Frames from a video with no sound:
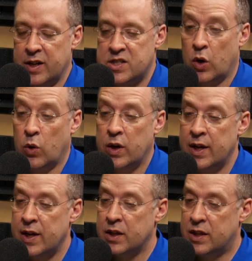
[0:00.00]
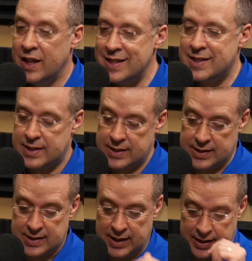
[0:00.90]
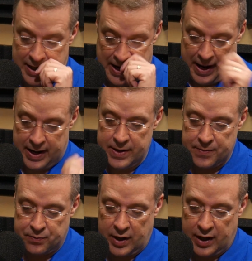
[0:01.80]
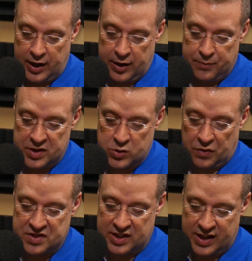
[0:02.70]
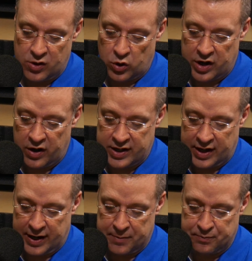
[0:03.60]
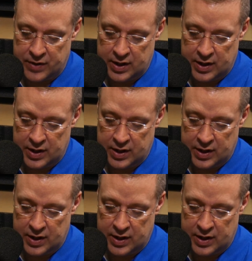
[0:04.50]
So this Sunday, the 12th Sunday in Ordinary Time,